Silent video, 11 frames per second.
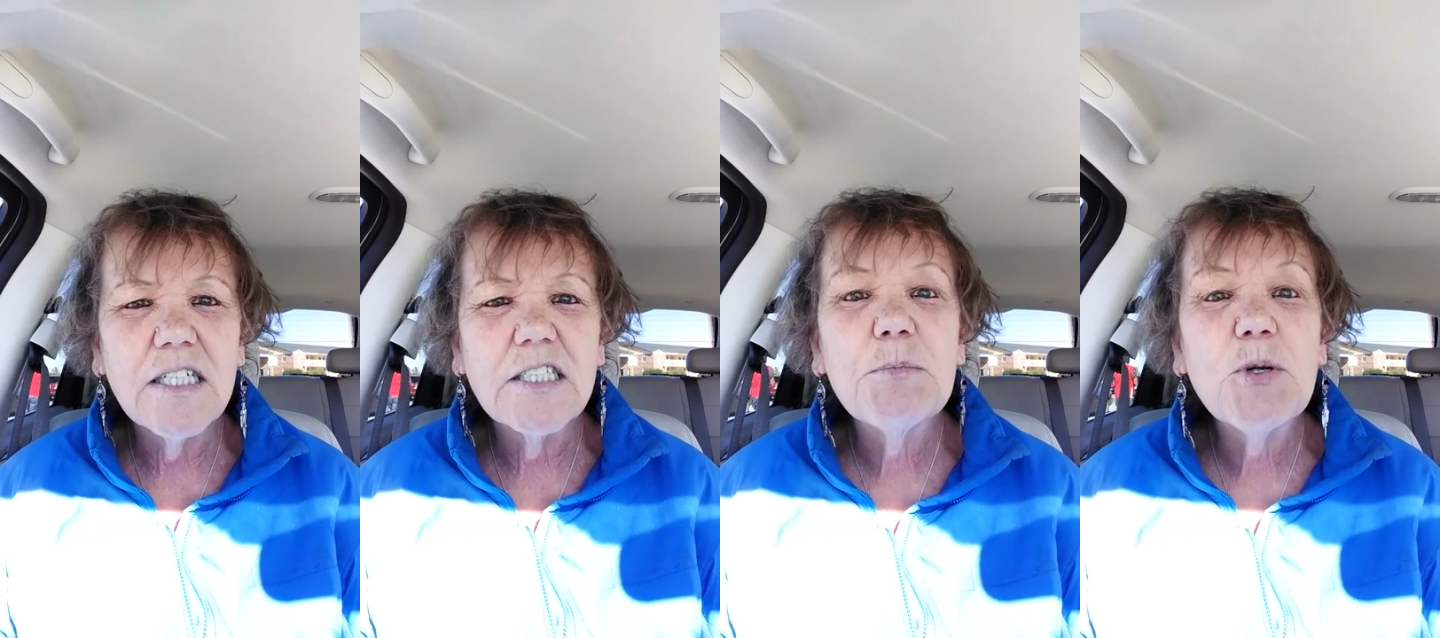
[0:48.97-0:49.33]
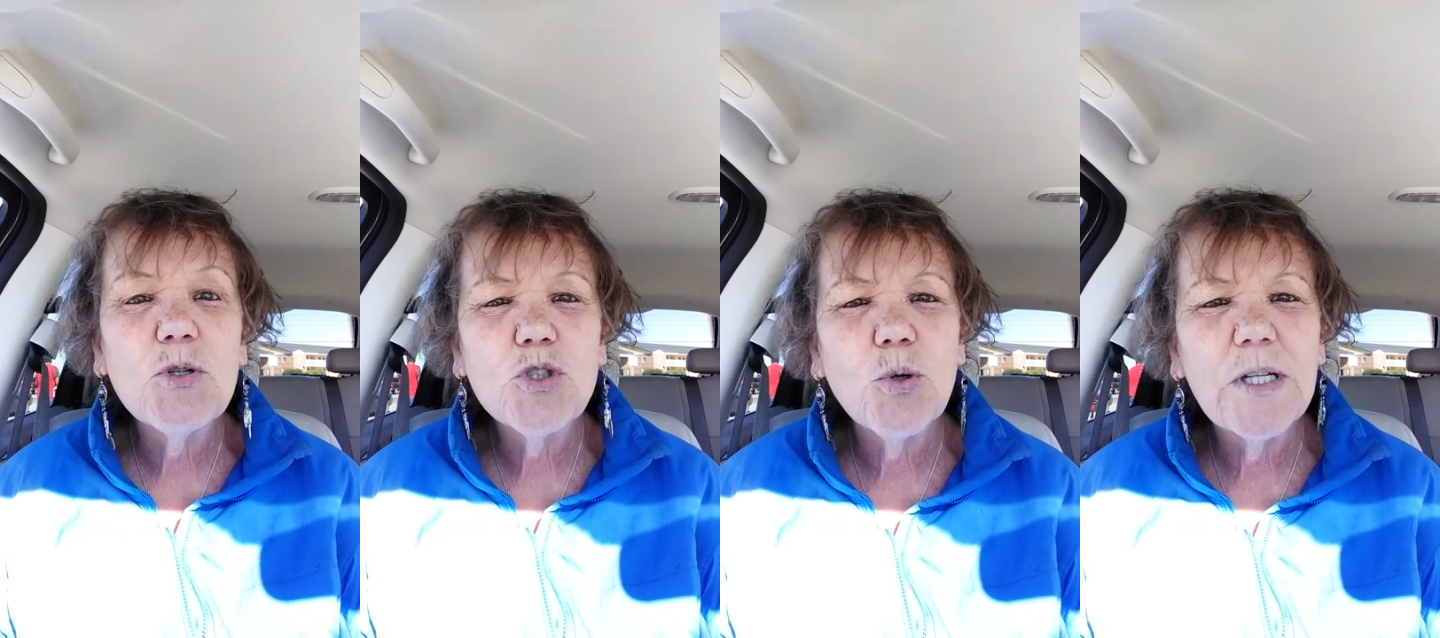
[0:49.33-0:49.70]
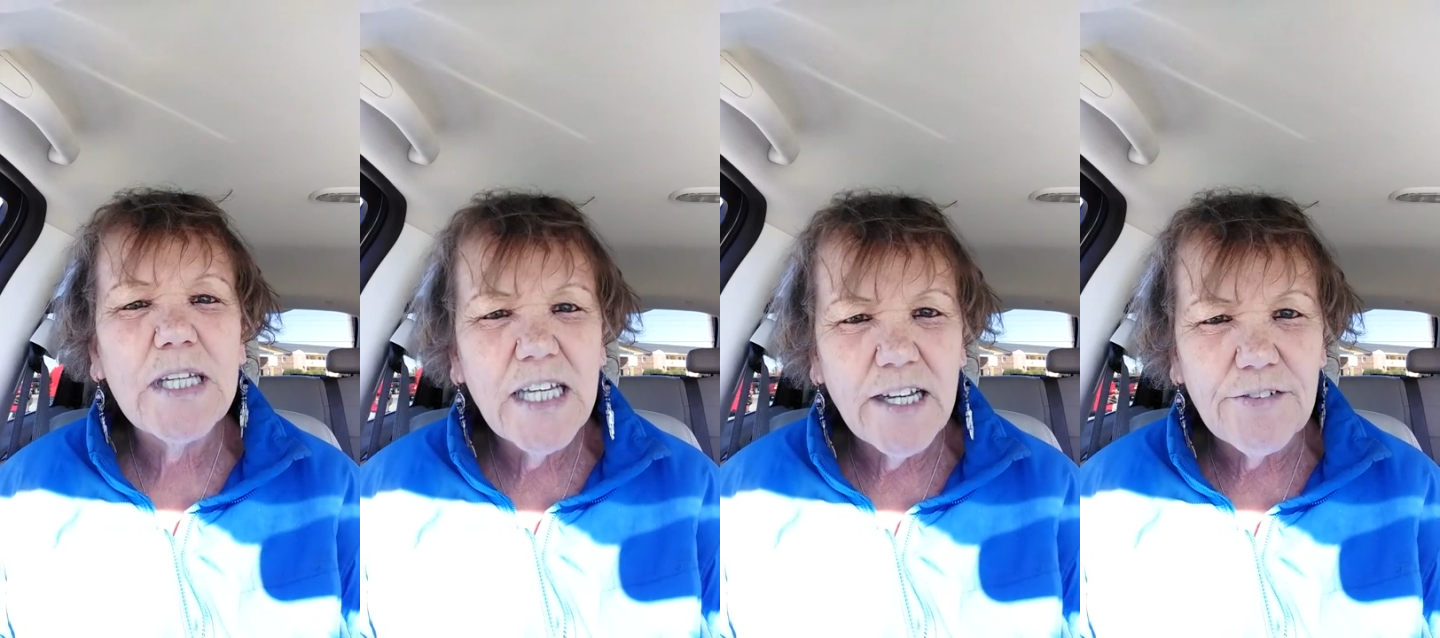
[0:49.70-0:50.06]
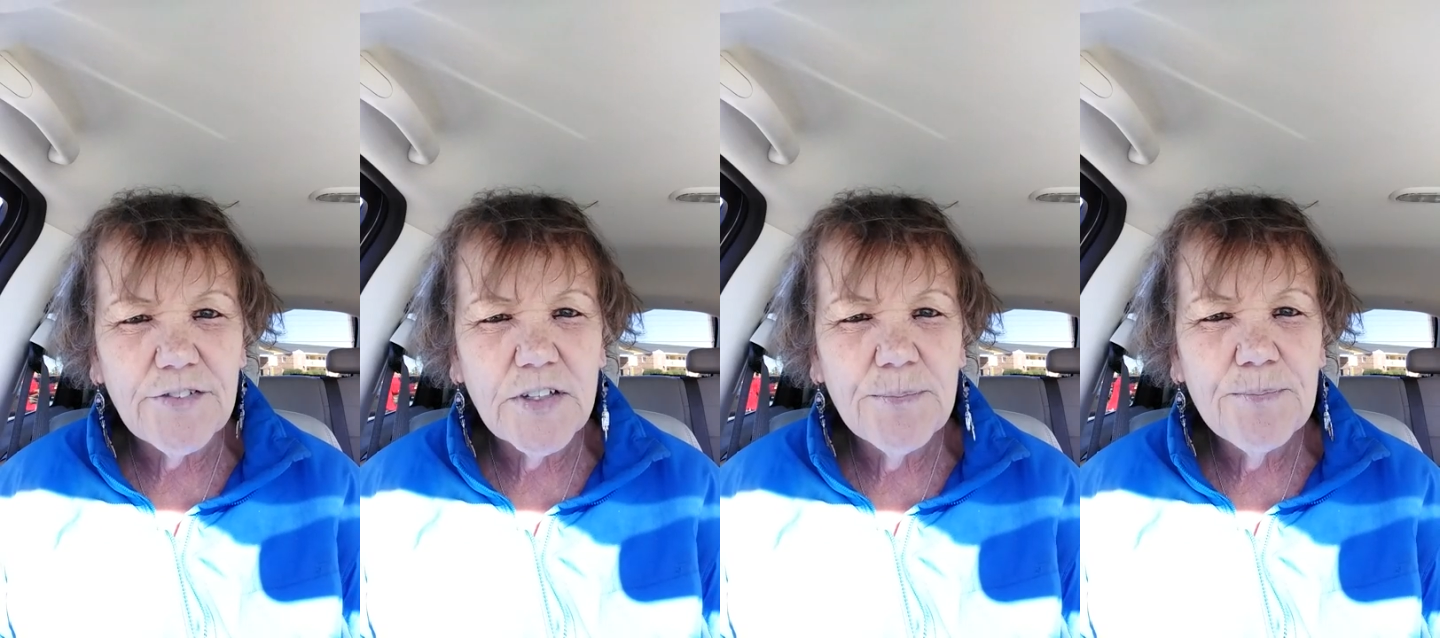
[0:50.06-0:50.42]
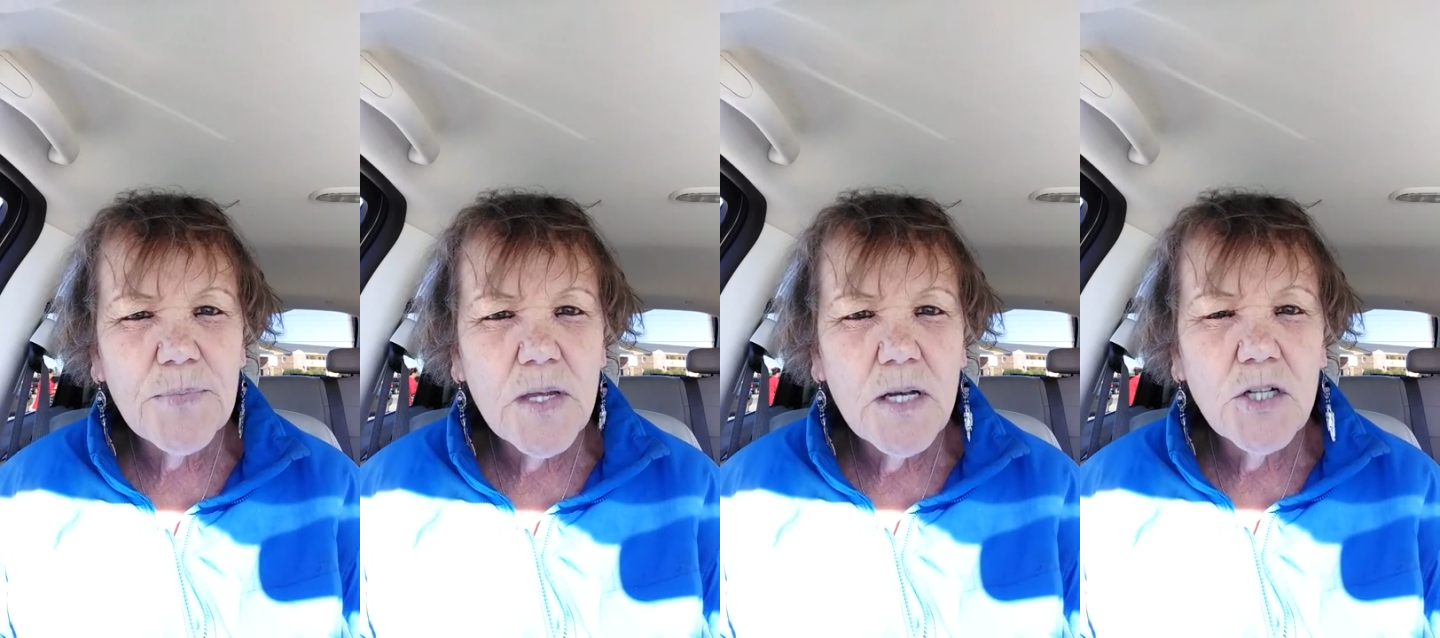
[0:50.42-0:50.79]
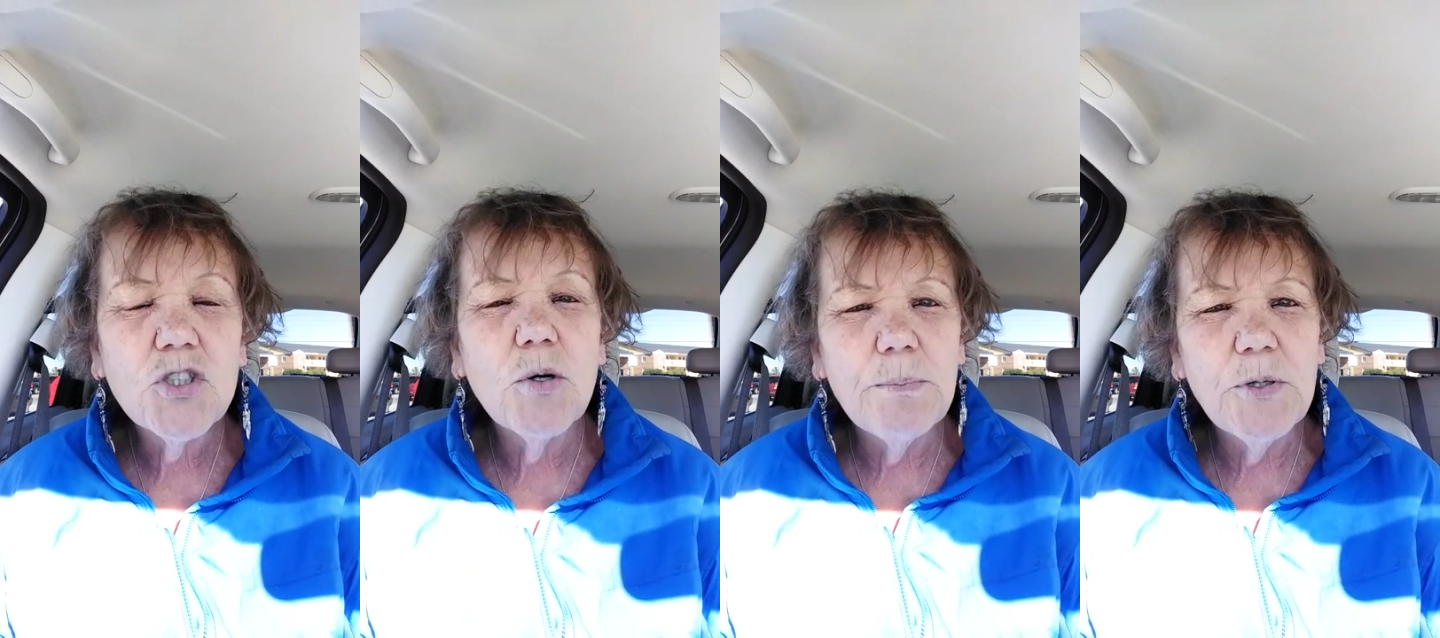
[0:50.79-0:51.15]
spiritual gift
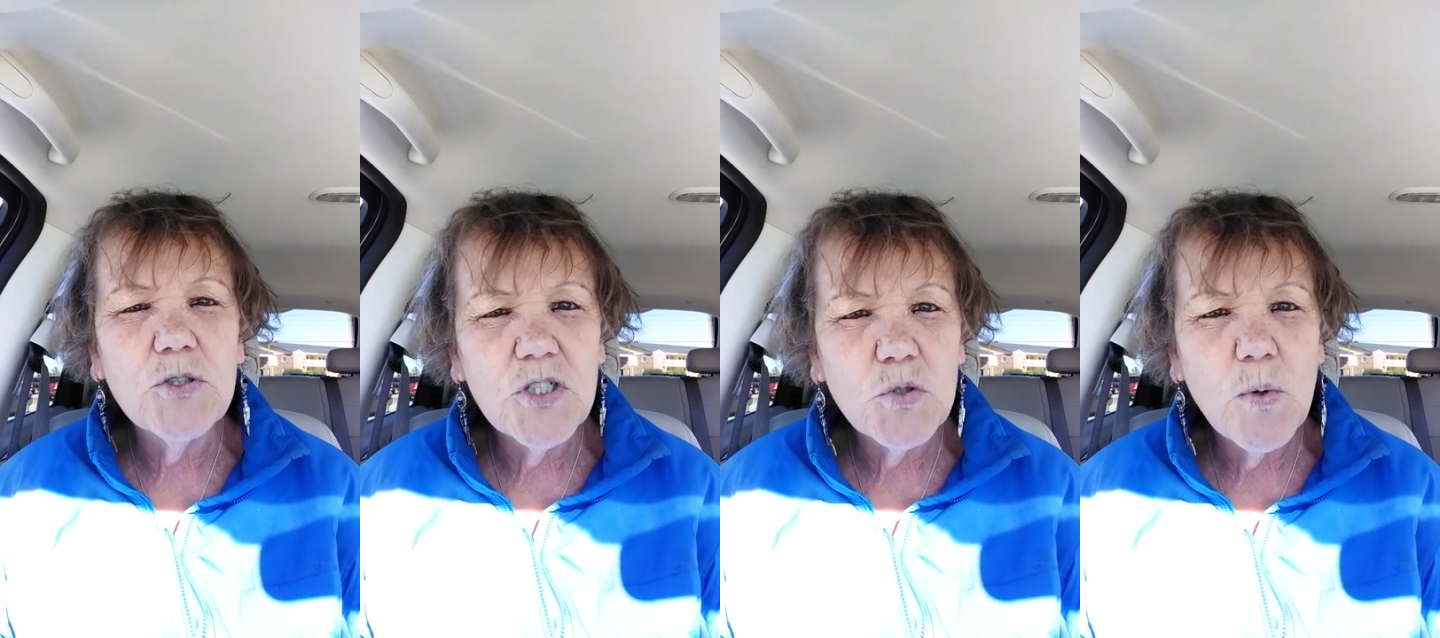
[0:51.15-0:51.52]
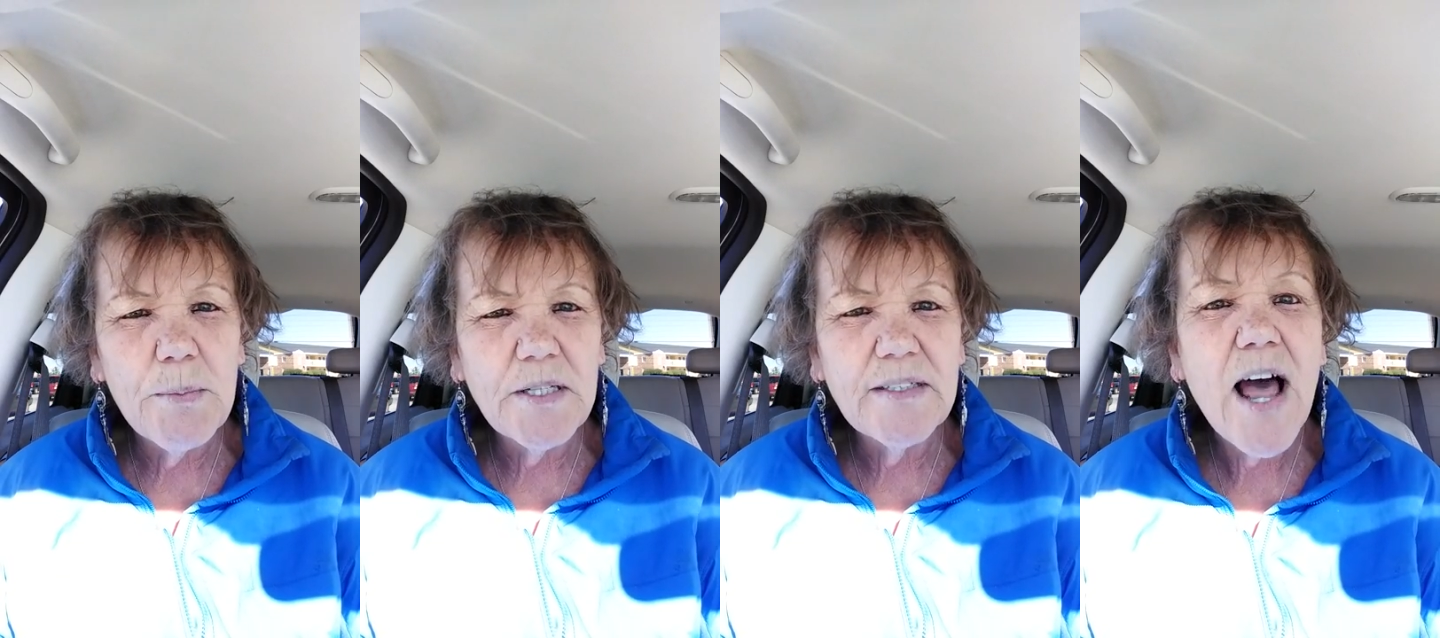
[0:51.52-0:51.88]
to abuse these women,